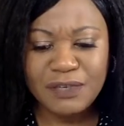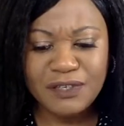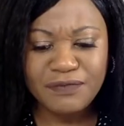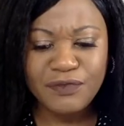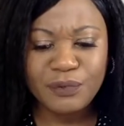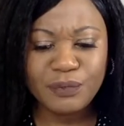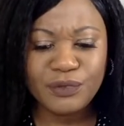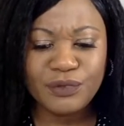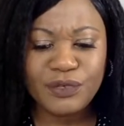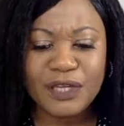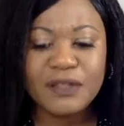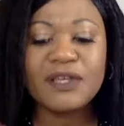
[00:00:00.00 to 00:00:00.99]
Is it
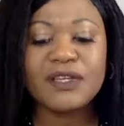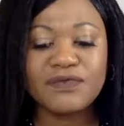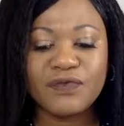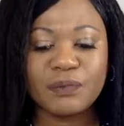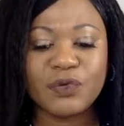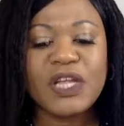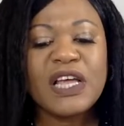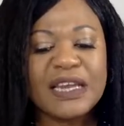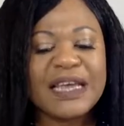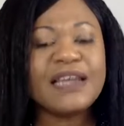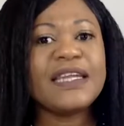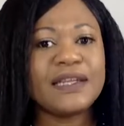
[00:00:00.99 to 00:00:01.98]
football? I think it's football.
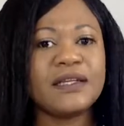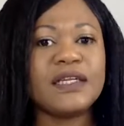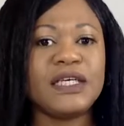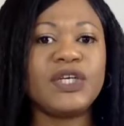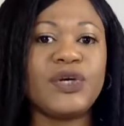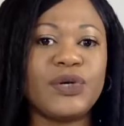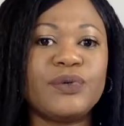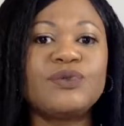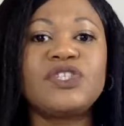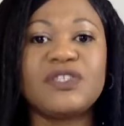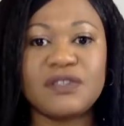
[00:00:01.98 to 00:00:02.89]
Like little league coach.